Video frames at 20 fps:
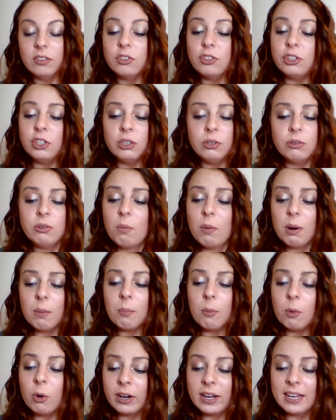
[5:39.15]
"Do you know where
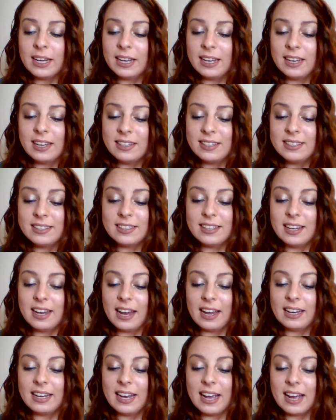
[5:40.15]
Morgan is?"
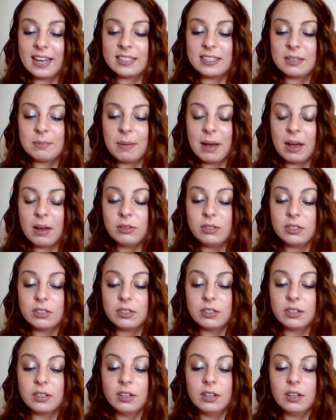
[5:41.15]
Annie asked the
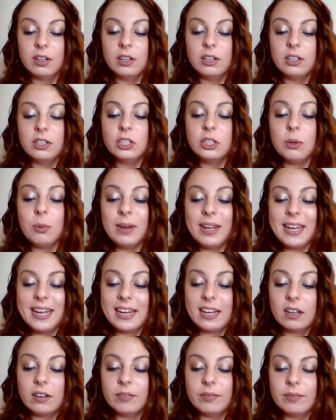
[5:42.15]
mouse.
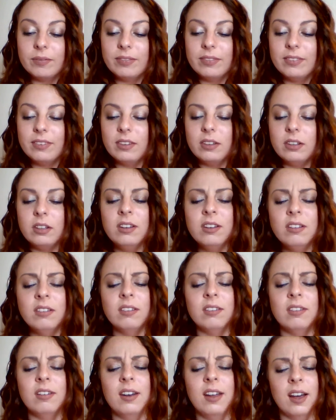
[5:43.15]
"Squeak!"
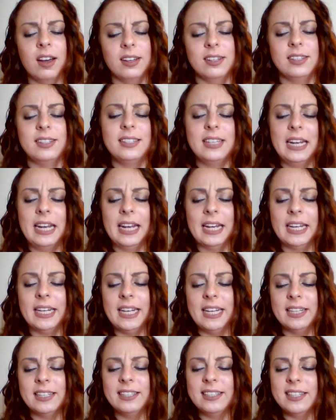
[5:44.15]
"You're nuts,
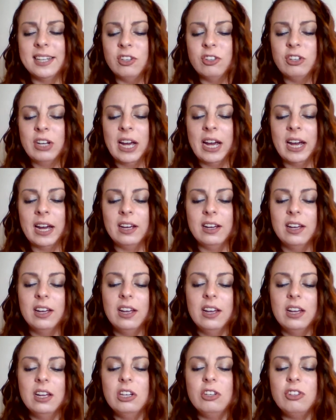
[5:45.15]
Annie," said Jack.
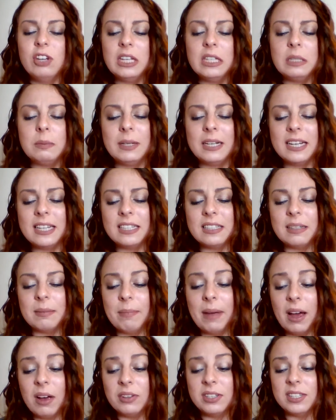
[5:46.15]
"Just because a
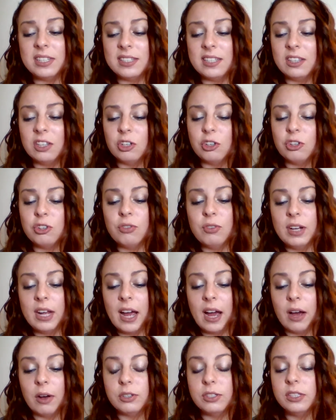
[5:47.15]
mouse is in the
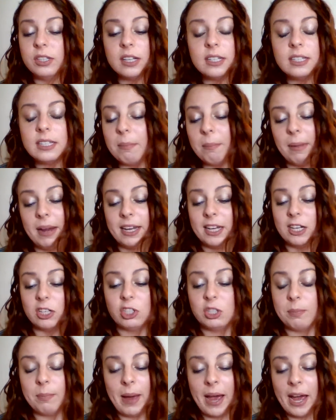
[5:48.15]
treehouse doesn't mean
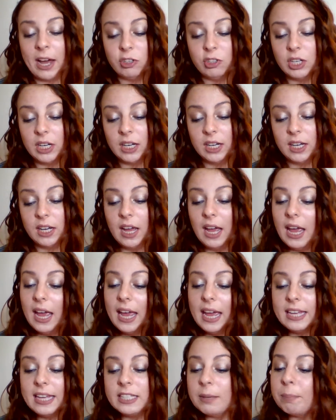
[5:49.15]
it's magic.
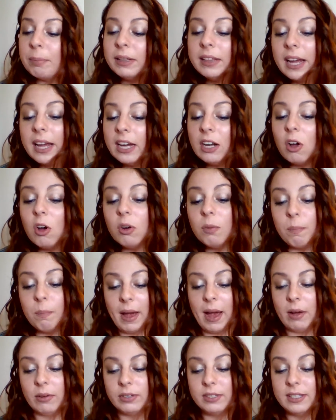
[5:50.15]
It's a plain old
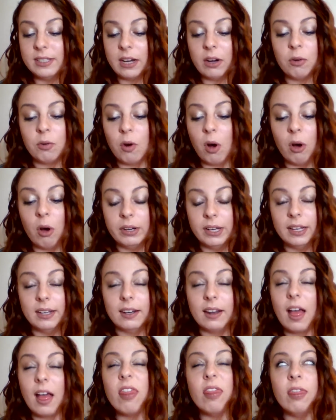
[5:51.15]
mouse that crawled in.
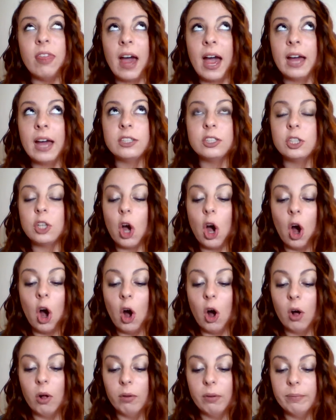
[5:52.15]
That's
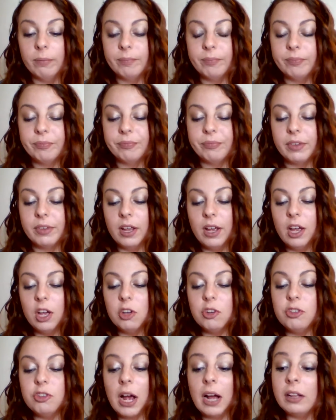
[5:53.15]
all."
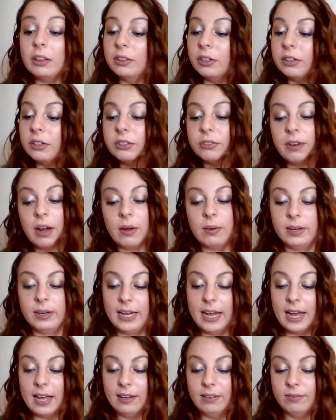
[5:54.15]
Jack looked around
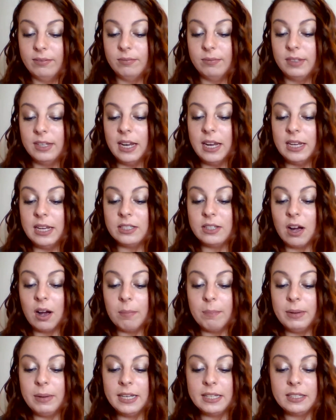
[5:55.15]
again. He saw
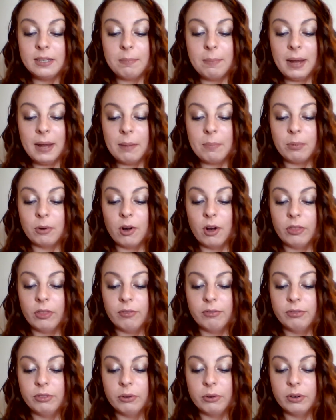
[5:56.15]
a piece of paper on the
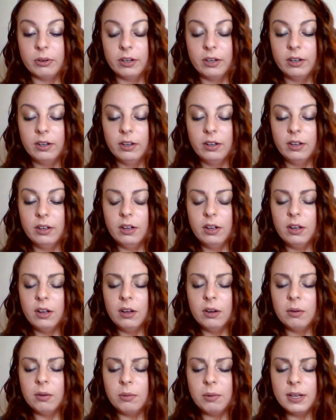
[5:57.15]
floor.
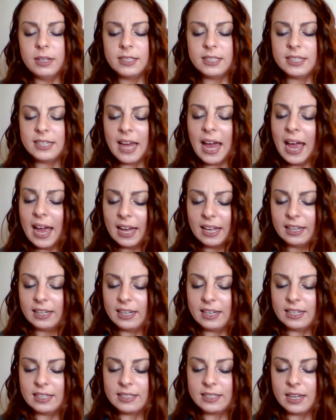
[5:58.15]
"What's that?"
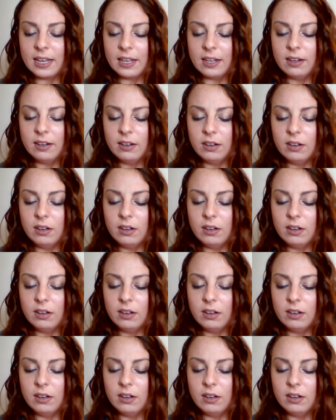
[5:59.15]
he said.